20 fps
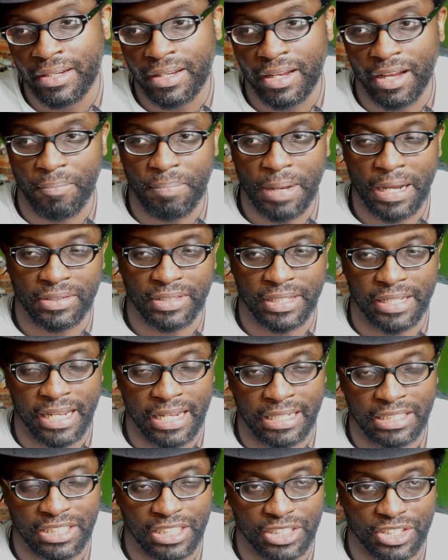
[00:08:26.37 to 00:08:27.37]
about the
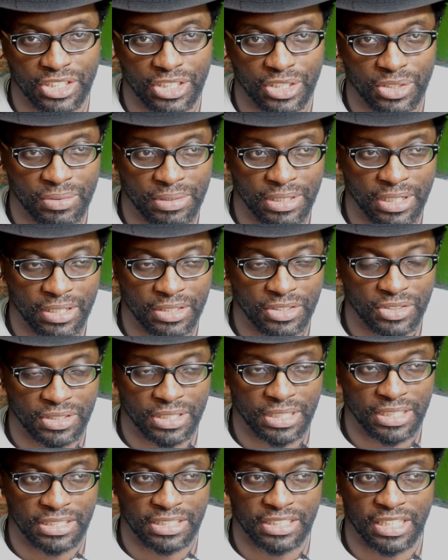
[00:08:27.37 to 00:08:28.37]
A6300
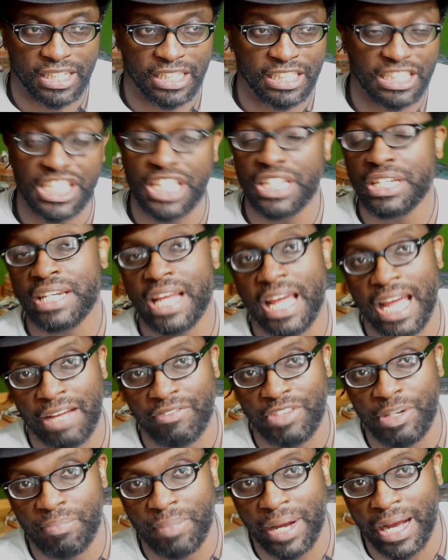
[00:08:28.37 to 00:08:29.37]
is that it didn't have
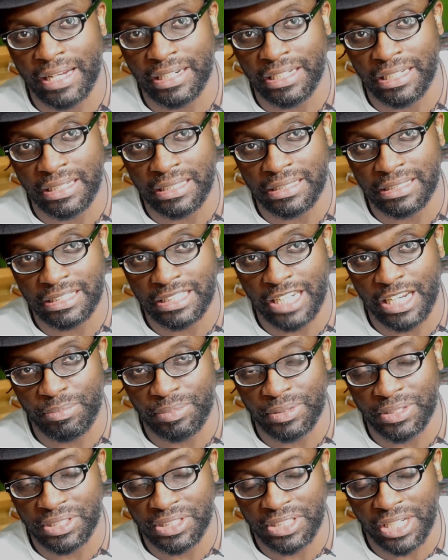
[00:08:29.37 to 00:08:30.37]
in-body
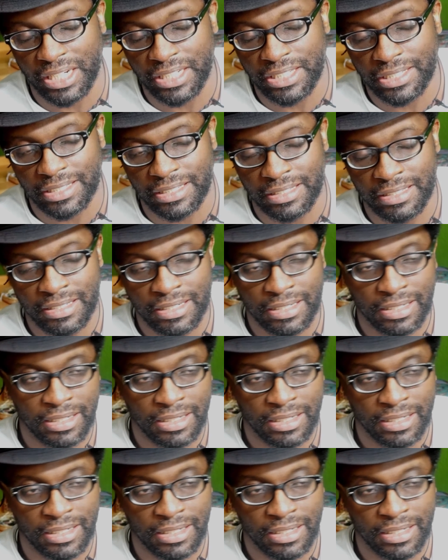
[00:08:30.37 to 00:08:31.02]
stabilization,